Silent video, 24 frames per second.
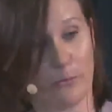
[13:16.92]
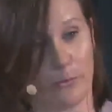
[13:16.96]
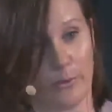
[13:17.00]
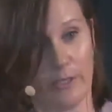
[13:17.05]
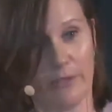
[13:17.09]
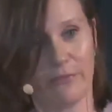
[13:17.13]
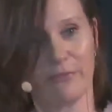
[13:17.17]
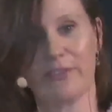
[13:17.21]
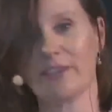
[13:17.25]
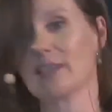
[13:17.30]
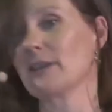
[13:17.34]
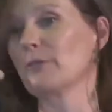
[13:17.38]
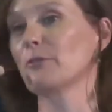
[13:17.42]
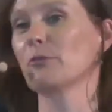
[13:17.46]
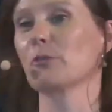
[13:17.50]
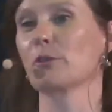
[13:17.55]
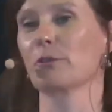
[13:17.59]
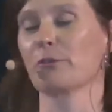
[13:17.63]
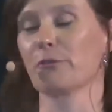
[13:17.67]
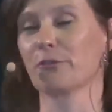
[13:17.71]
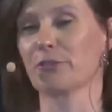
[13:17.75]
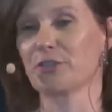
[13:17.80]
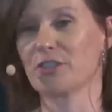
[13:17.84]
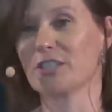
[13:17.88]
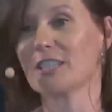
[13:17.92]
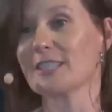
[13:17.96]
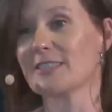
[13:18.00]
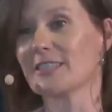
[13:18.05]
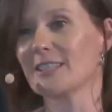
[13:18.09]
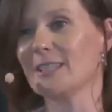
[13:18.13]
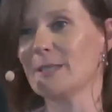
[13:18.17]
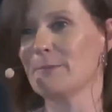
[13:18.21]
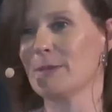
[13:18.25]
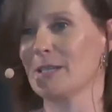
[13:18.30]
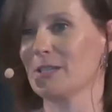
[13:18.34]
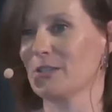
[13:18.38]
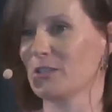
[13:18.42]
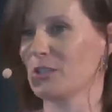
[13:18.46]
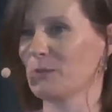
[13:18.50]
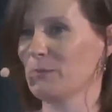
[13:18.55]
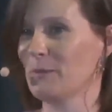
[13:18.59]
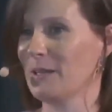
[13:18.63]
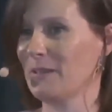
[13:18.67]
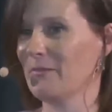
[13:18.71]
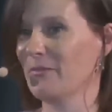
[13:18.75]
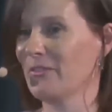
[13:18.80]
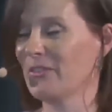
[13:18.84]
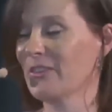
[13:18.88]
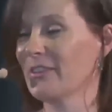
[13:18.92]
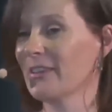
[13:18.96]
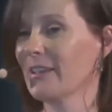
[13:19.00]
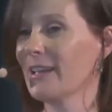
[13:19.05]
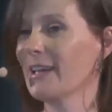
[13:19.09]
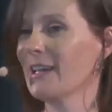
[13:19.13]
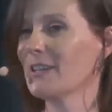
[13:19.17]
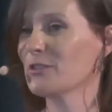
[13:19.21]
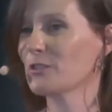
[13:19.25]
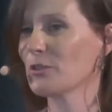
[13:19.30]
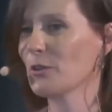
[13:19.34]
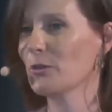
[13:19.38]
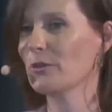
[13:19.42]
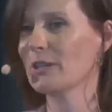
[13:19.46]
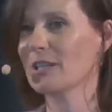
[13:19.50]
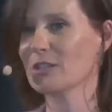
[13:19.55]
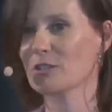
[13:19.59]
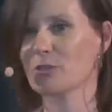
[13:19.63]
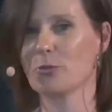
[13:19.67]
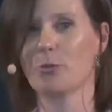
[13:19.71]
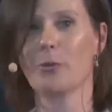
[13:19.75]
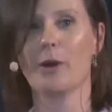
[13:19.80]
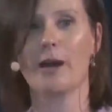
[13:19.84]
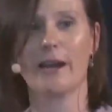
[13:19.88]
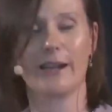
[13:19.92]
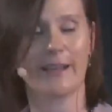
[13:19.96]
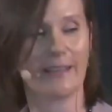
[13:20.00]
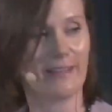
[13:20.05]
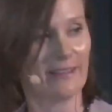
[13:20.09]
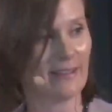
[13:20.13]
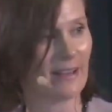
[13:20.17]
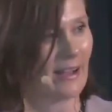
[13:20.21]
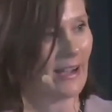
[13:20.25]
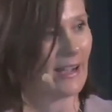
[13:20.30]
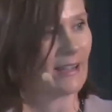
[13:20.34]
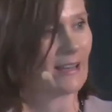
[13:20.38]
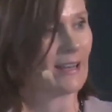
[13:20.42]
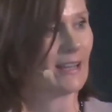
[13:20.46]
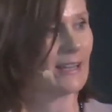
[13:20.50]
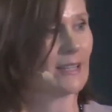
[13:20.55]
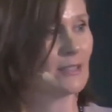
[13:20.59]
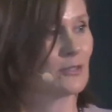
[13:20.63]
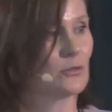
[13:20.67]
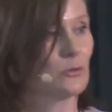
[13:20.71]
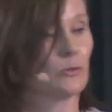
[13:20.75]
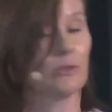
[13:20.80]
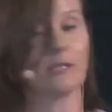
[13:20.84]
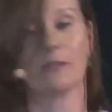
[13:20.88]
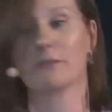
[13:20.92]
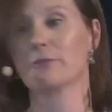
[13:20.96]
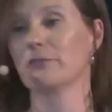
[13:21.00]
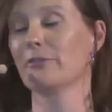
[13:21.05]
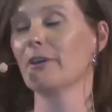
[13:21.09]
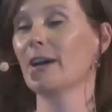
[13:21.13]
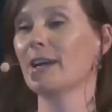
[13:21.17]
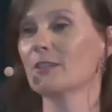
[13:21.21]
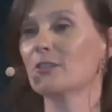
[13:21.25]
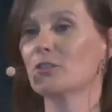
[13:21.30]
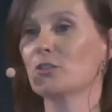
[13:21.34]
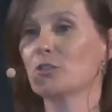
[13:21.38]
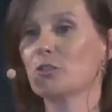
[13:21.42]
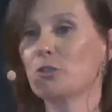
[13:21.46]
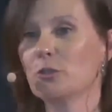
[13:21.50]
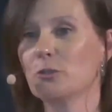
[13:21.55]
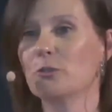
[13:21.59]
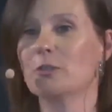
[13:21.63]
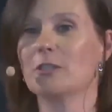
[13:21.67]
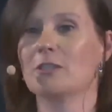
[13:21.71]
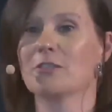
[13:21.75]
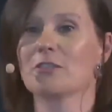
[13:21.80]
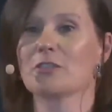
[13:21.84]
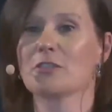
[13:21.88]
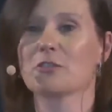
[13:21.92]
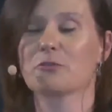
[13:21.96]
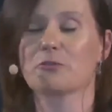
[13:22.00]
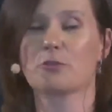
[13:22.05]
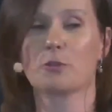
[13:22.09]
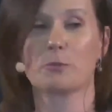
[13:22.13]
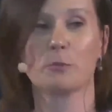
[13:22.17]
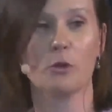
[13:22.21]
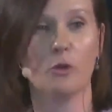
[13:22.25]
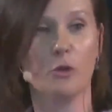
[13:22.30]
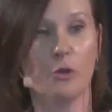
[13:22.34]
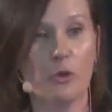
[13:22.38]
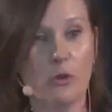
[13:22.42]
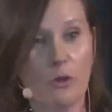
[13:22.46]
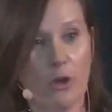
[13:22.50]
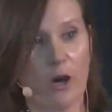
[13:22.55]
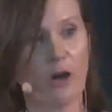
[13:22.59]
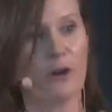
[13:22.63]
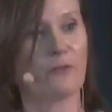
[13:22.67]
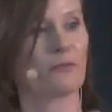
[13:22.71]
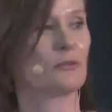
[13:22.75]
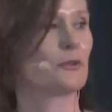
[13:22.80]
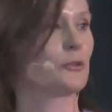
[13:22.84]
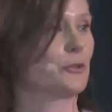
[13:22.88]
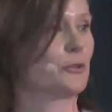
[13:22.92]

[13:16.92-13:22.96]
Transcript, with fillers: we think for facility management. And so that's why I like to invite students from all over